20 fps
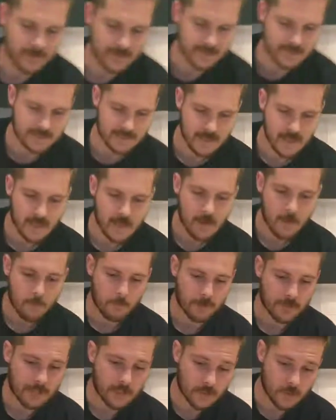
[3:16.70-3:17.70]
minutes,
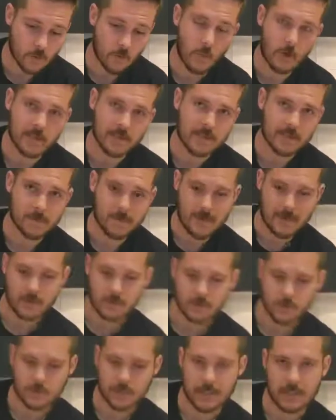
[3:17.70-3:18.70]
but I do want it to make
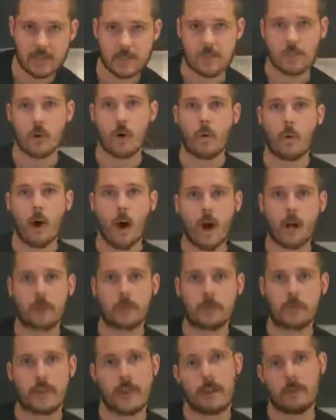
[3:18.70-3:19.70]
sure that it's no
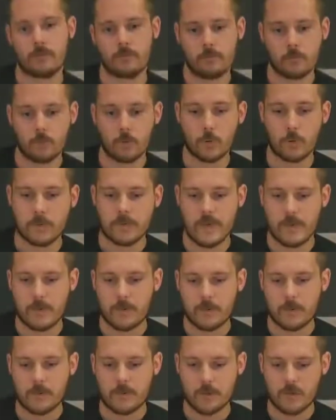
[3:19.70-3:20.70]
hotter than room
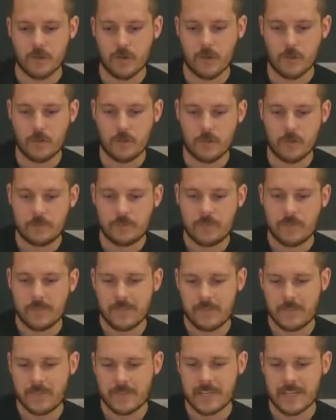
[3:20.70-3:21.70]
temperature. So
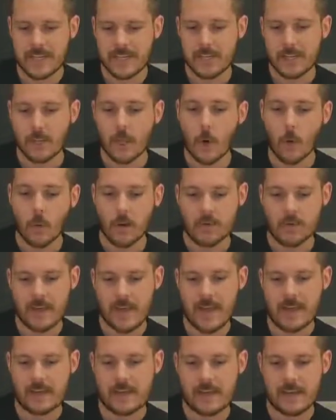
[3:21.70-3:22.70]
if it's any lower
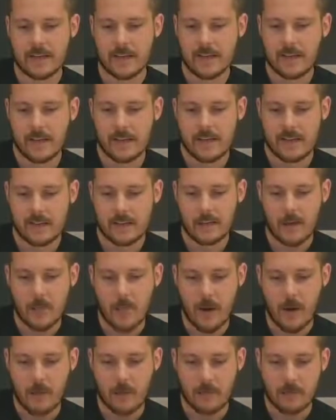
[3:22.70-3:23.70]
than,
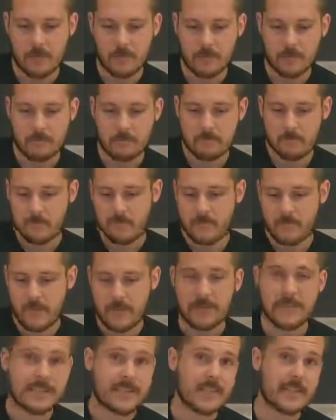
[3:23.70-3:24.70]
about
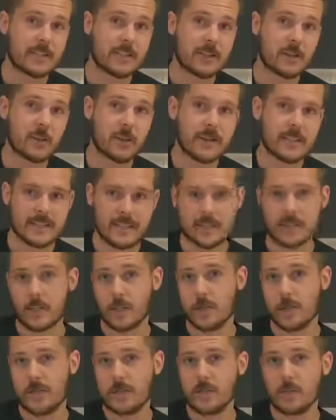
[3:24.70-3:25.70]
15 degrees, it's
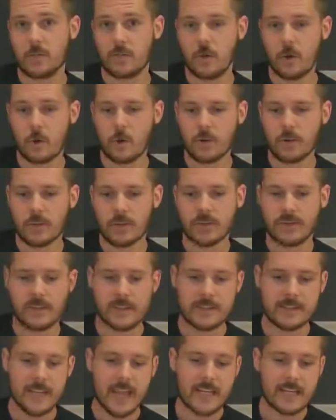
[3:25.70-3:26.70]
going to be too cold, and if
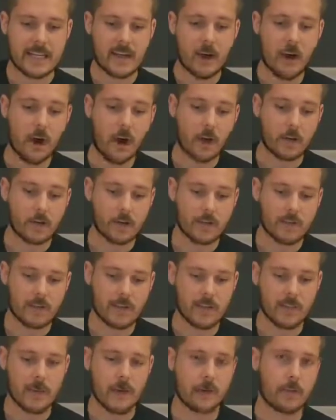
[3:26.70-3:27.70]
it's any hotter
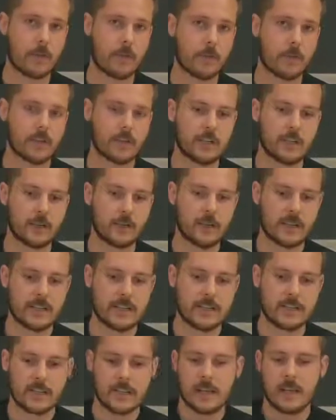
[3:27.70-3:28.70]
than about 30
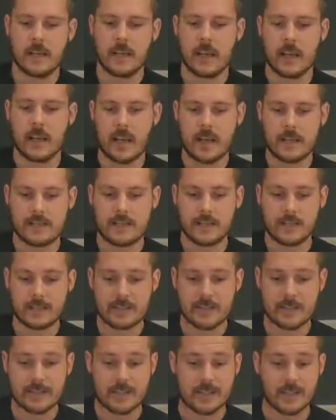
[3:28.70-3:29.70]
degrees
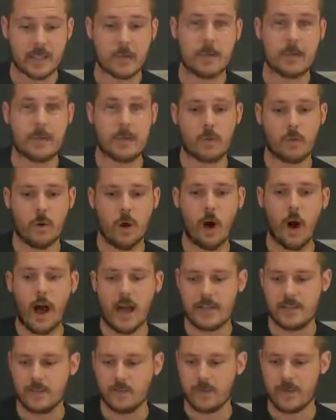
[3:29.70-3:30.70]
Celsius, it's going to be too
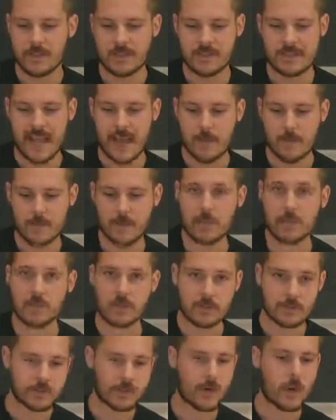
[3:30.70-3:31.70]
hot. You risk damaging
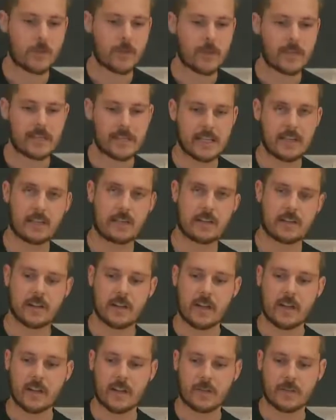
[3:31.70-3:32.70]
the SCOBY in either
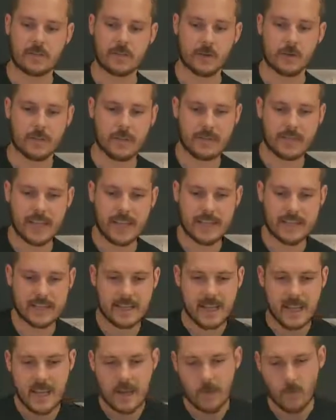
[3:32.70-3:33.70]
scenario. So in this
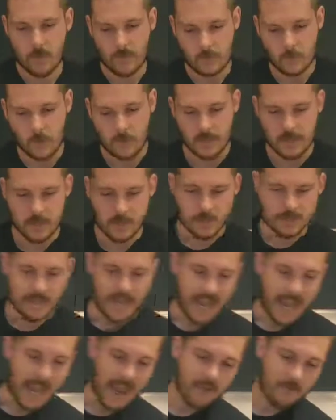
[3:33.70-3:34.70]
case, what I'm going to do is
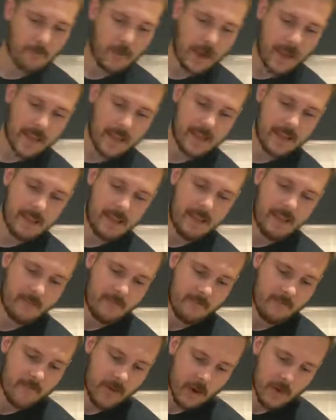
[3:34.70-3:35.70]
I have my
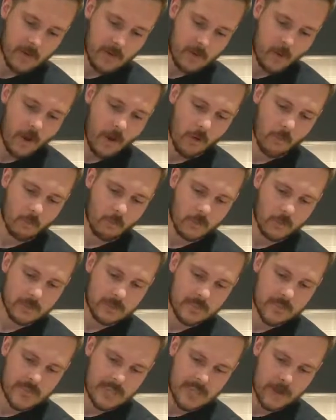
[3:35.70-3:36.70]
very well
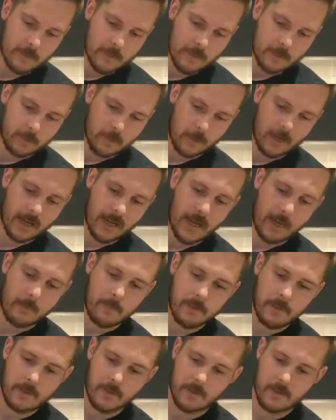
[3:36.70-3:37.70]
brewed tea. I'm going to bring
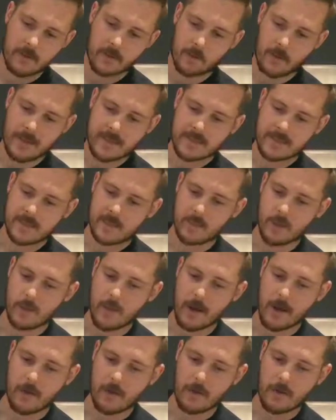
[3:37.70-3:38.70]
up the rest to
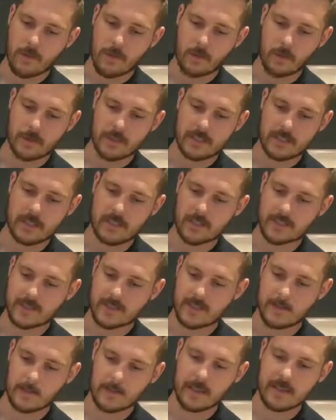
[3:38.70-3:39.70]
about 3 liters,
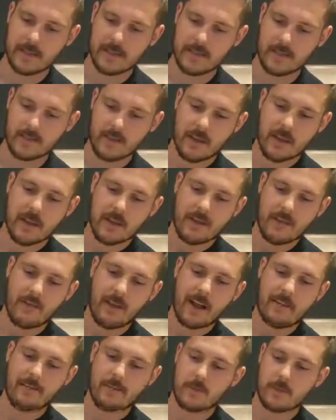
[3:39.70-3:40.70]
and then I'm going to leave
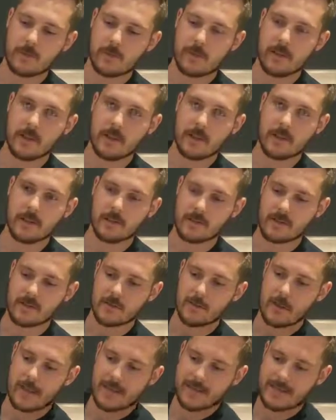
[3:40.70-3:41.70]
500 milliliters of
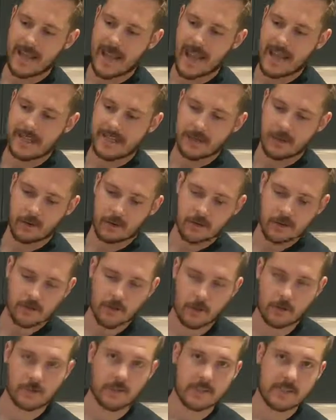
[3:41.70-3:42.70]
space to add in our
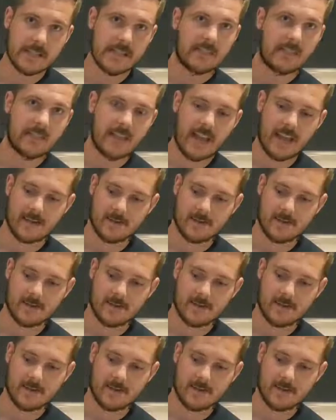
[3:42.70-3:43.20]
starter tea at the